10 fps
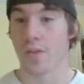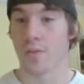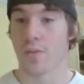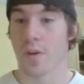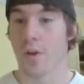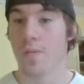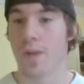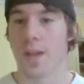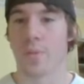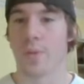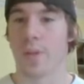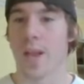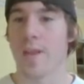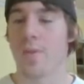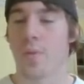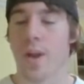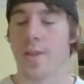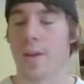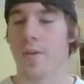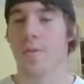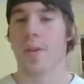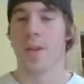to evolve. He will land the white, though,